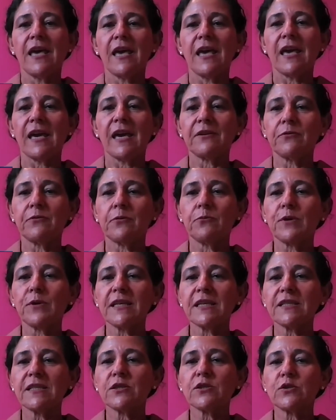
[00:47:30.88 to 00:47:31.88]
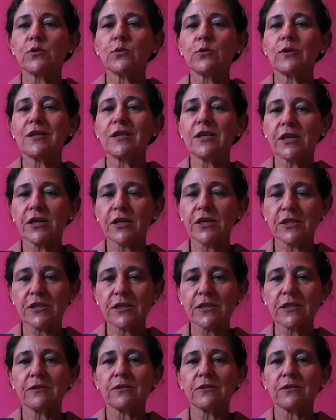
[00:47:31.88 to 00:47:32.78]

And we need to learn